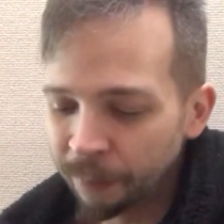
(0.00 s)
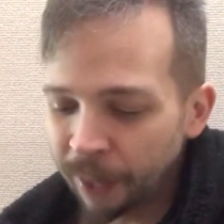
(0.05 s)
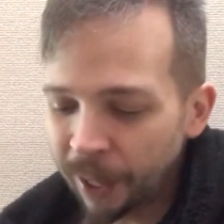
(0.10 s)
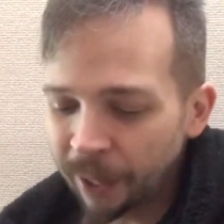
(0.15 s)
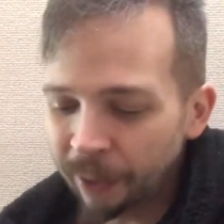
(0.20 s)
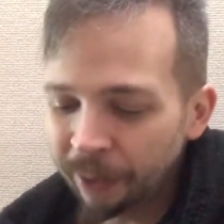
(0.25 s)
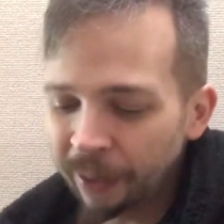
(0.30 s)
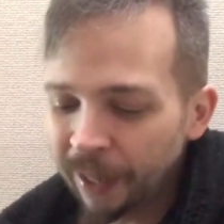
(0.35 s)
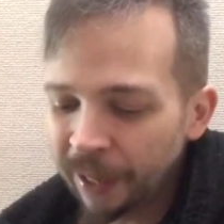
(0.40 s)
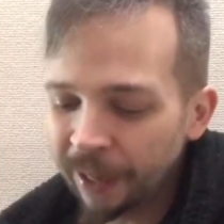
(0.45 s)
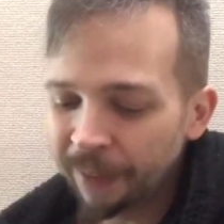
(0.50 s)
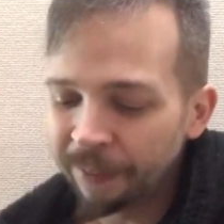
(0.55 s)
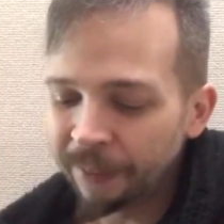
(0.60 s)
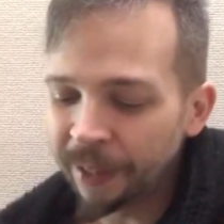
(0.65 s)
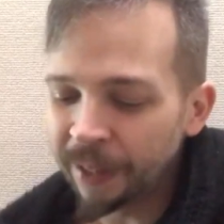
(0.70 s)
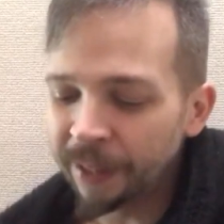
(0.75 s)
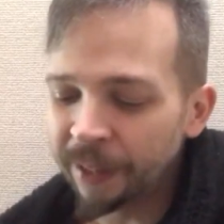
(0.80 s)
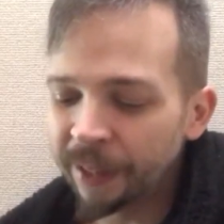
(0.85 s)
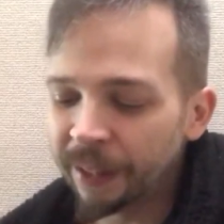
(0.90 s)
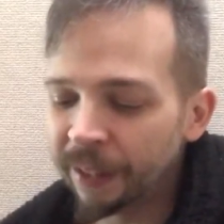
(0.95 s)
But I don't have
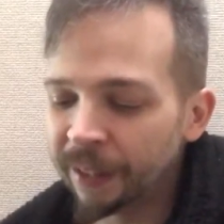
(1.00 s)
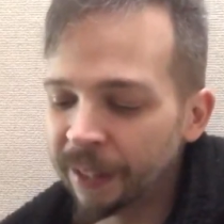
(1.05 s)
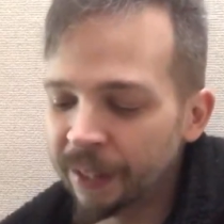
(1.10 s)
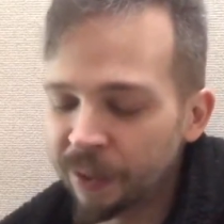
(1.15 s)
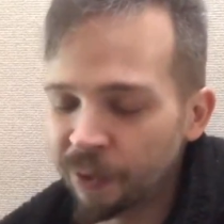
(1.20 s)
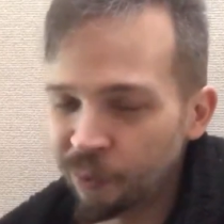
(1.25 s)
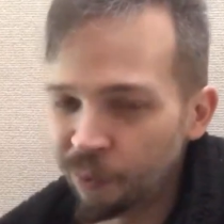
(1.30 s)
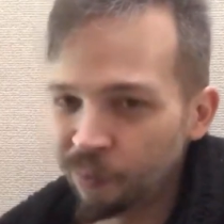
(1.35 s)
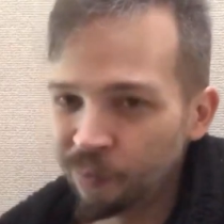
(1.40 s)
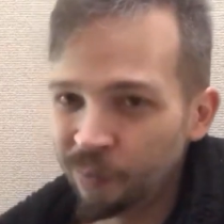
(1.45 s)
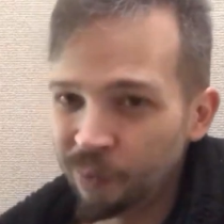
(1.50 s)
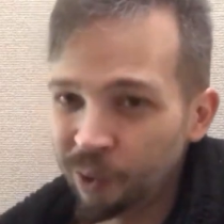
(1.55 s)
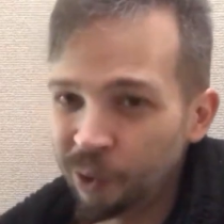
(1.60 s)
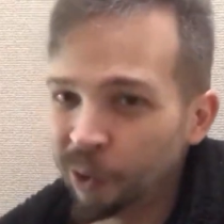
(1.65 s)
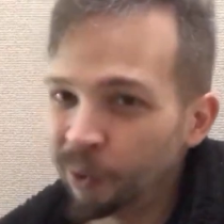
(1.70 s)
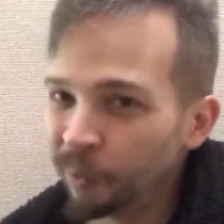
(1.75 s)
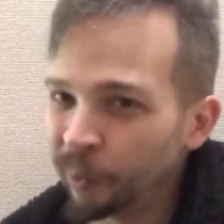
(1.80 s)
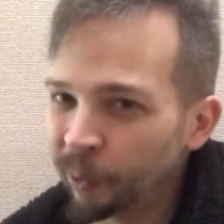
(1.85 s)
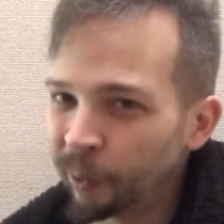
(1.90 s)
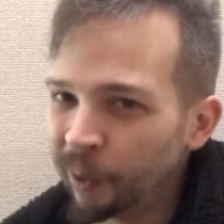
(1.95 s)
anything that's
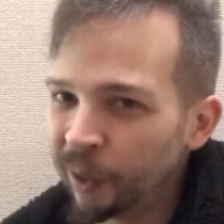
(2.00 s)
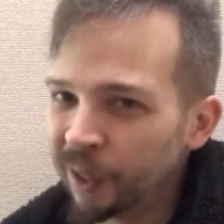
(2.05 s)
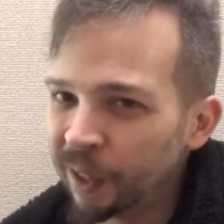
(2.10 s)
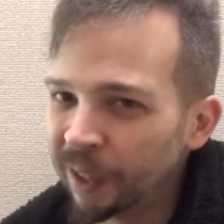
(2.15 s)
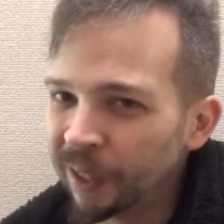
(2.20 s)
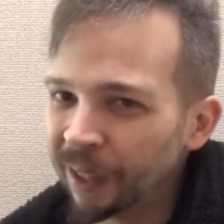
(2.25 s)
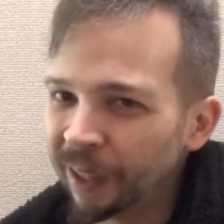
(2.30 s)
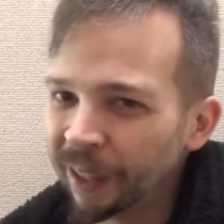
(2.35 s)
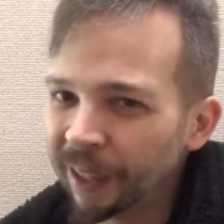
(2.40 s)
super crazy.